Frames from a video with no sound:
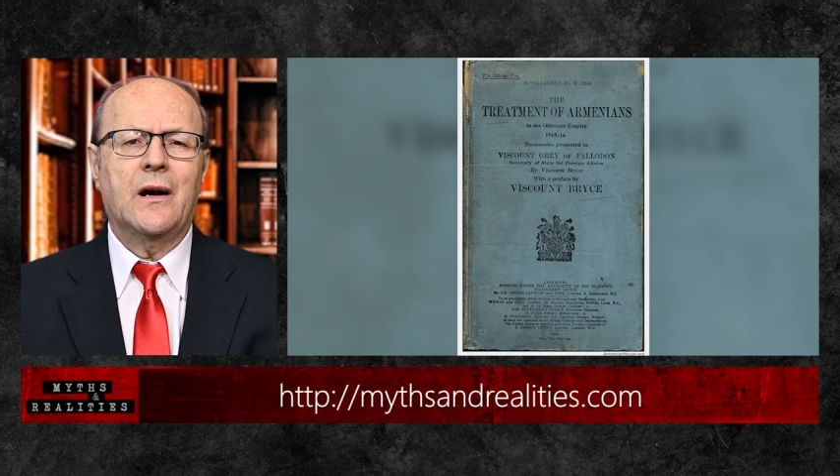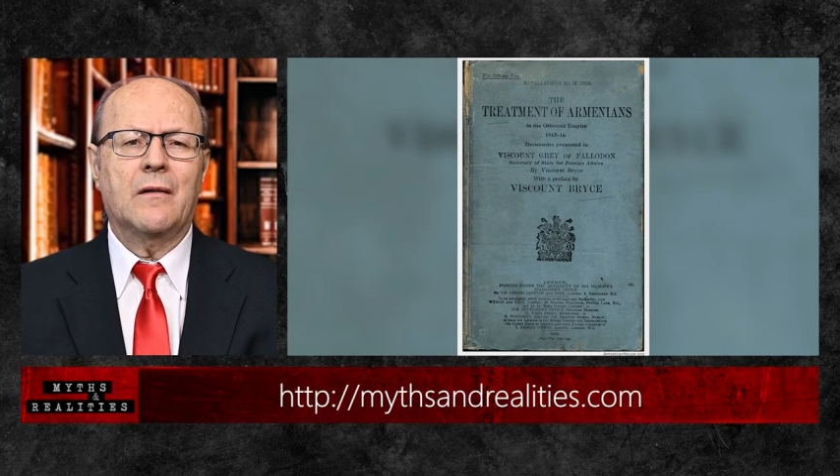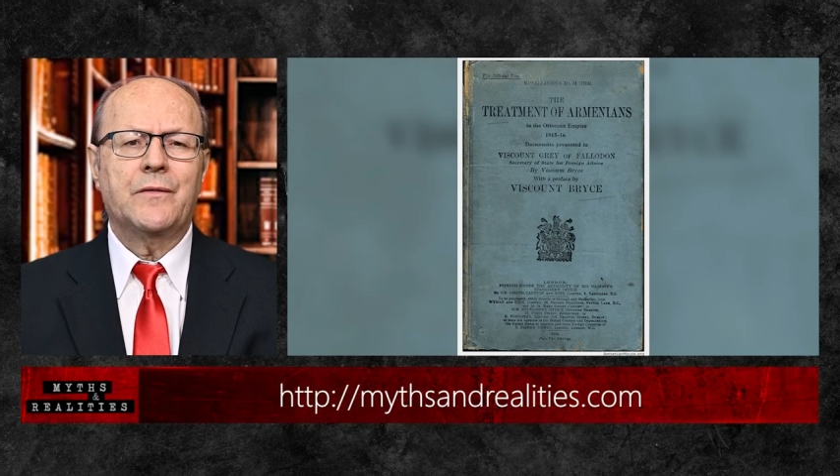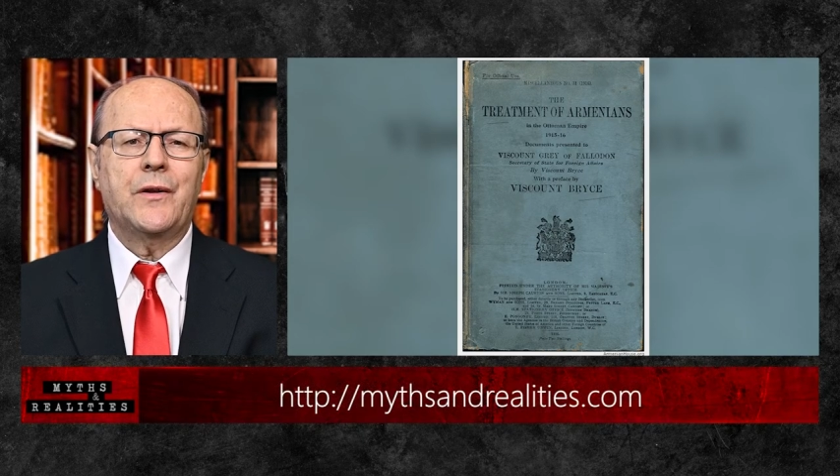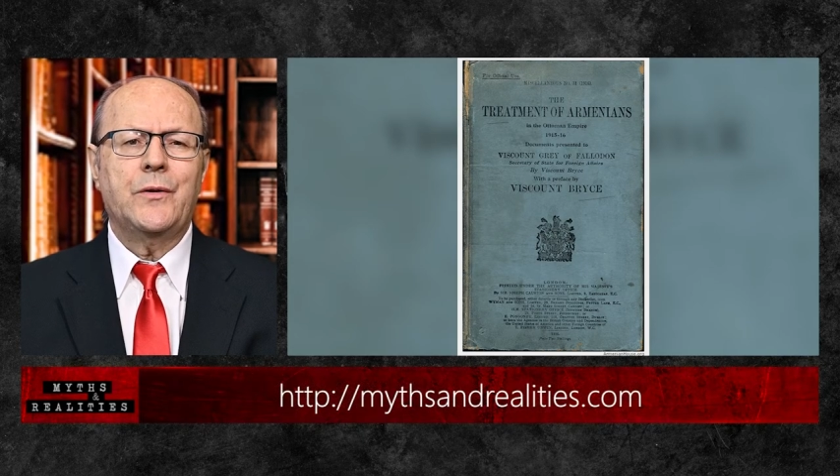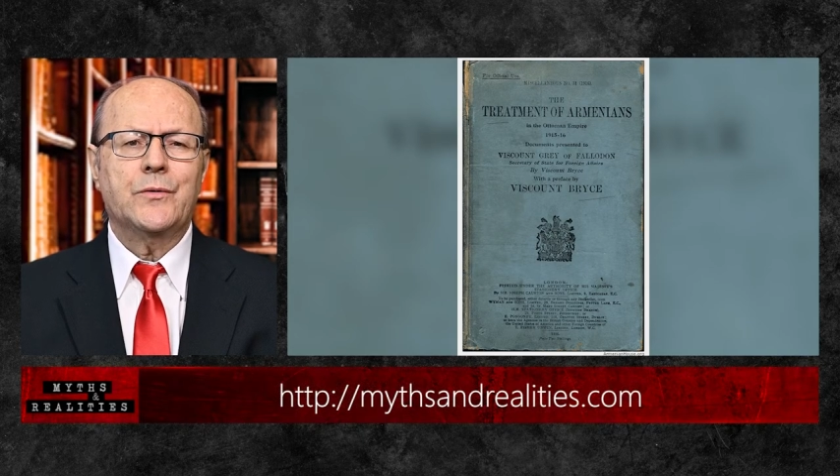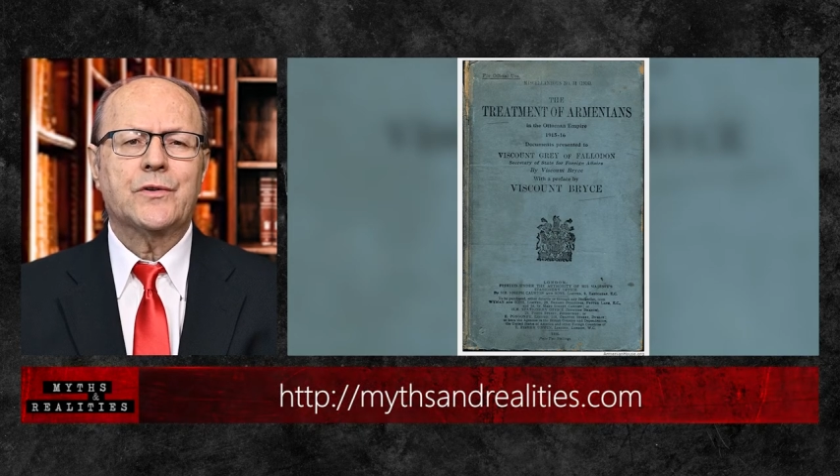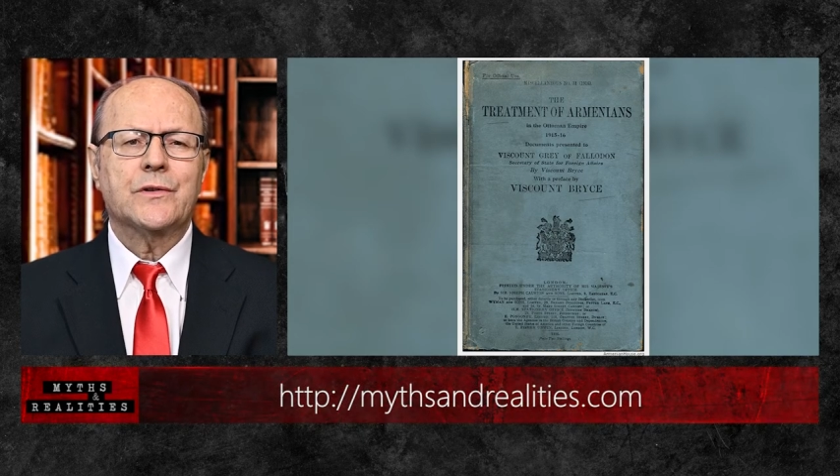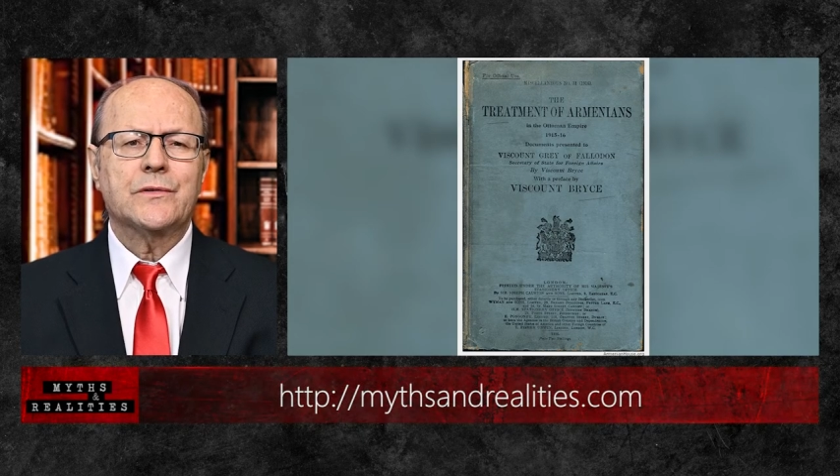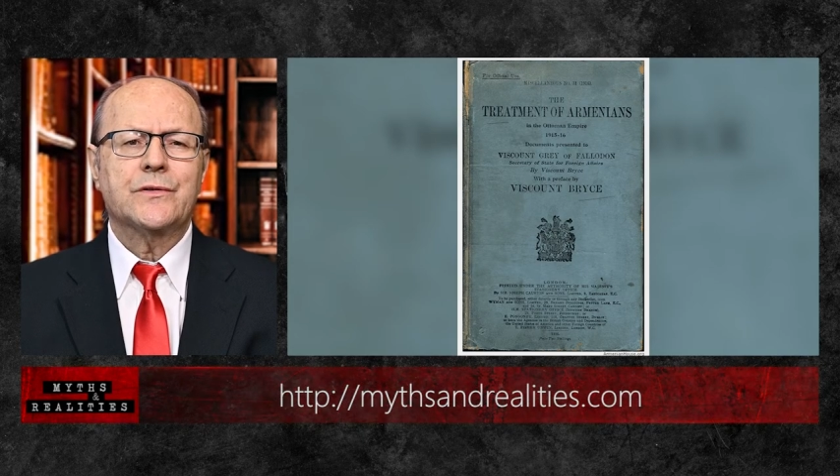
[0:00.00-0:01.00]
of the
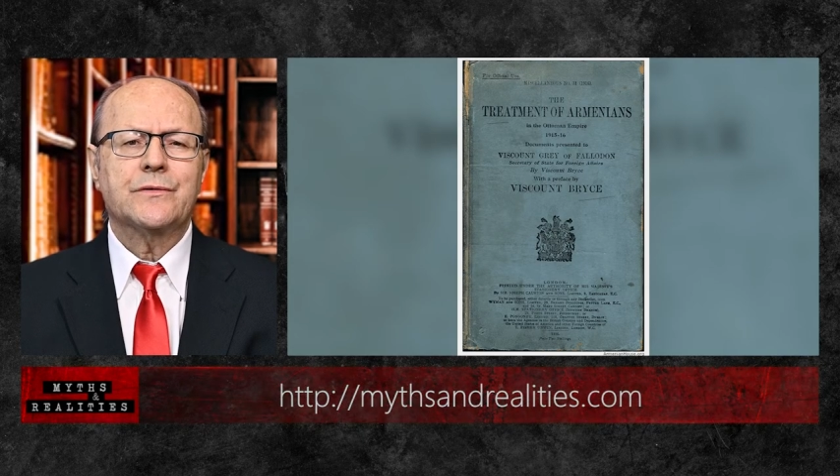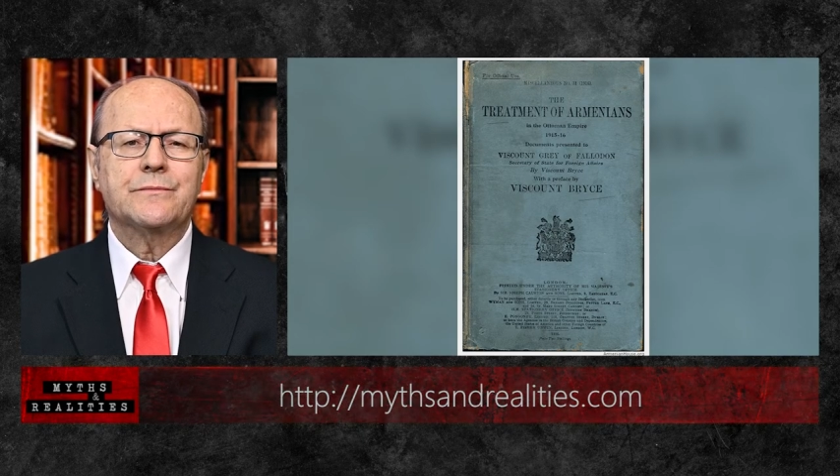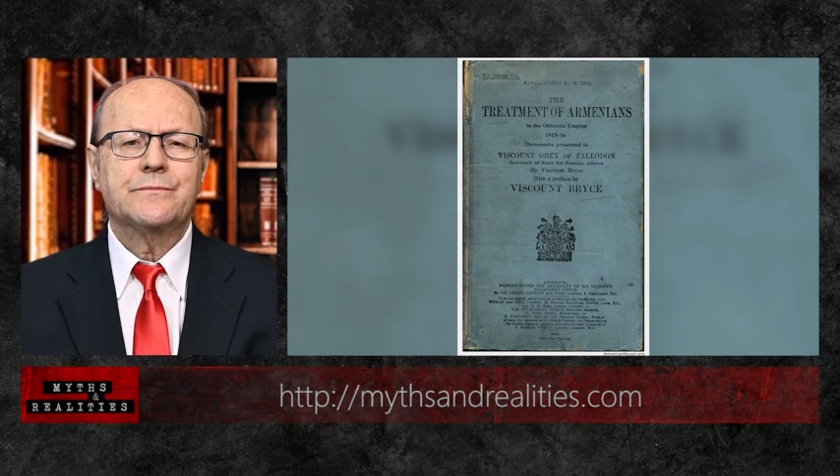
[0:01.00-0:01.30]
neutrals.